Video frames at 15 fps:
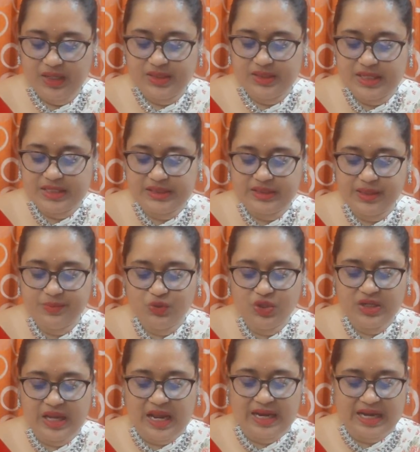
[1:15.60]

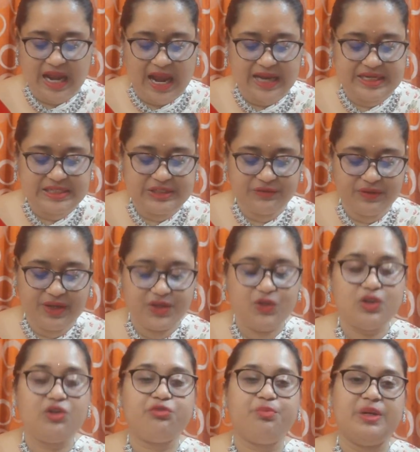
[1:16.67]
Description and
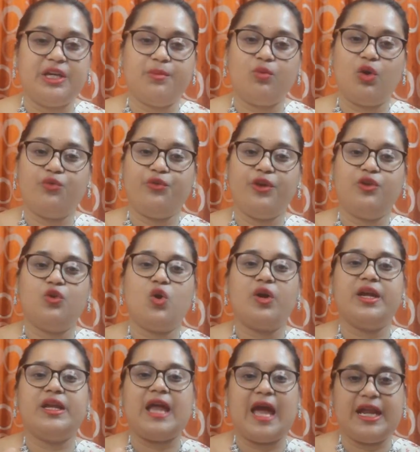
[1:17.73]
identification of metamorphic
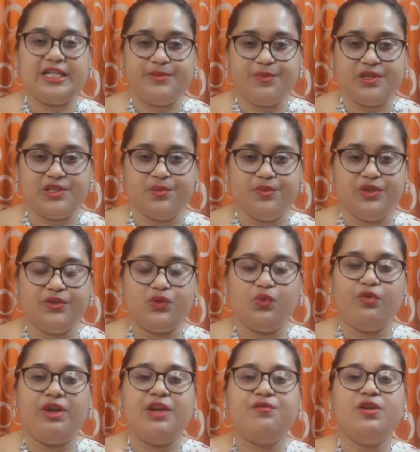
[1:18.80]
rock in hand specimen. So
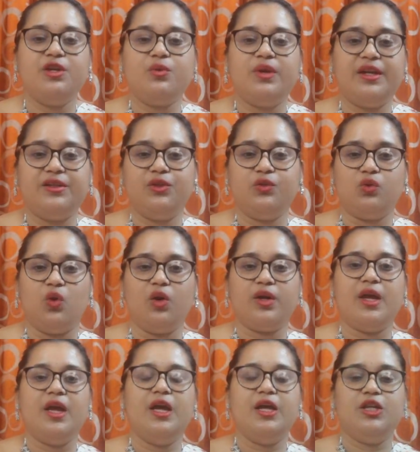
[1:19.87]
whenever you get the rock,
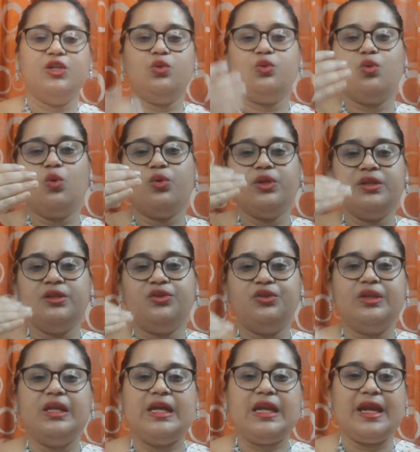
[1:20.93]
you go in
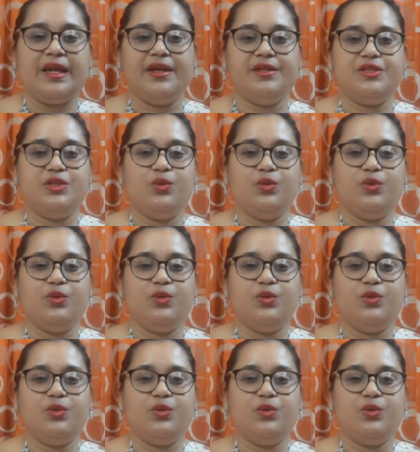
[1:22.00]
three layers.